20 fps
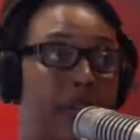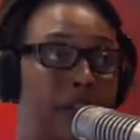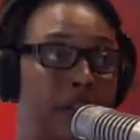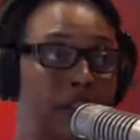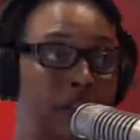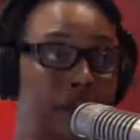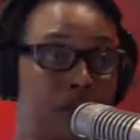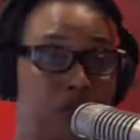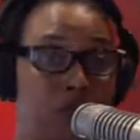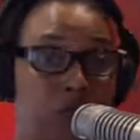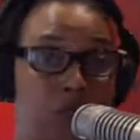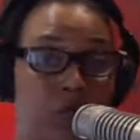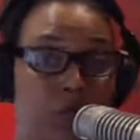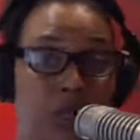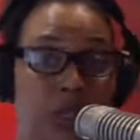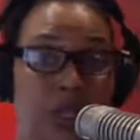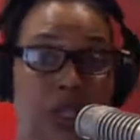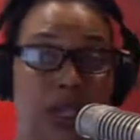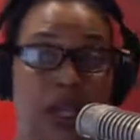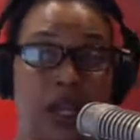and
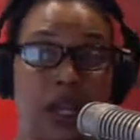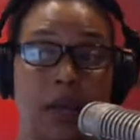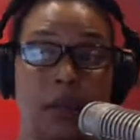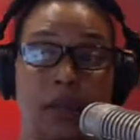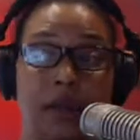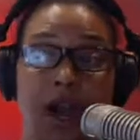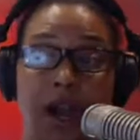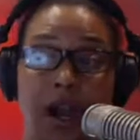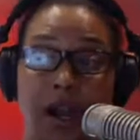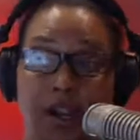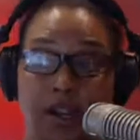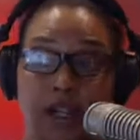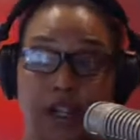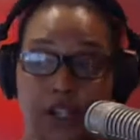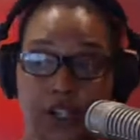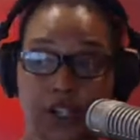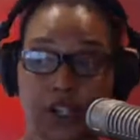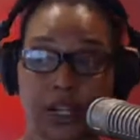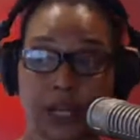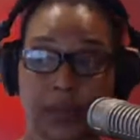school
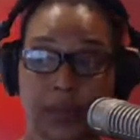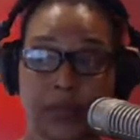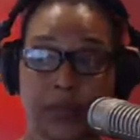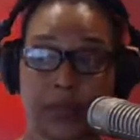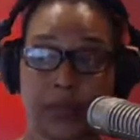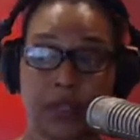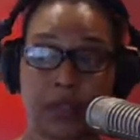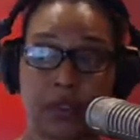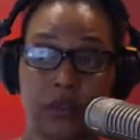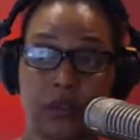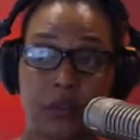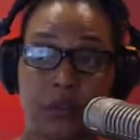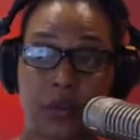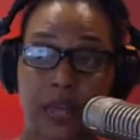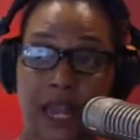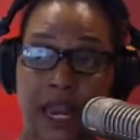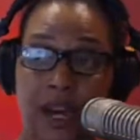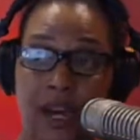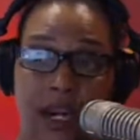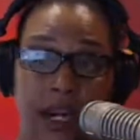partnership. So,
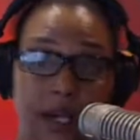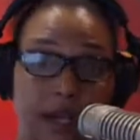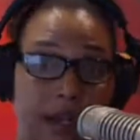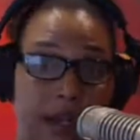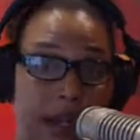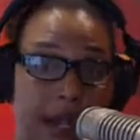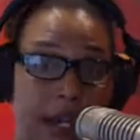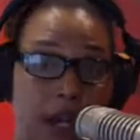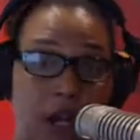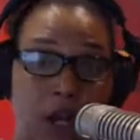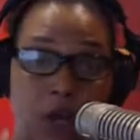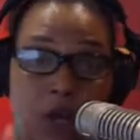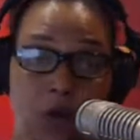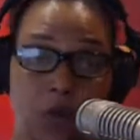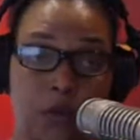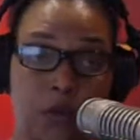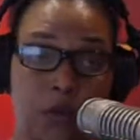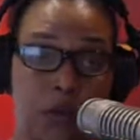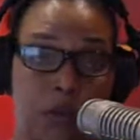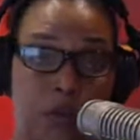parent and
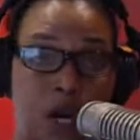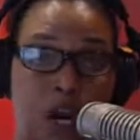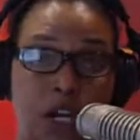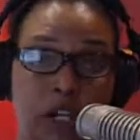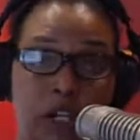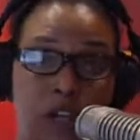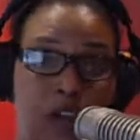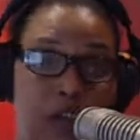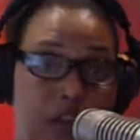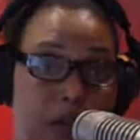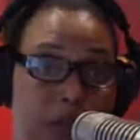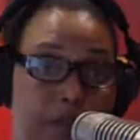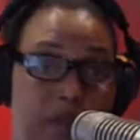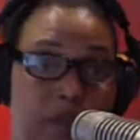home partnership.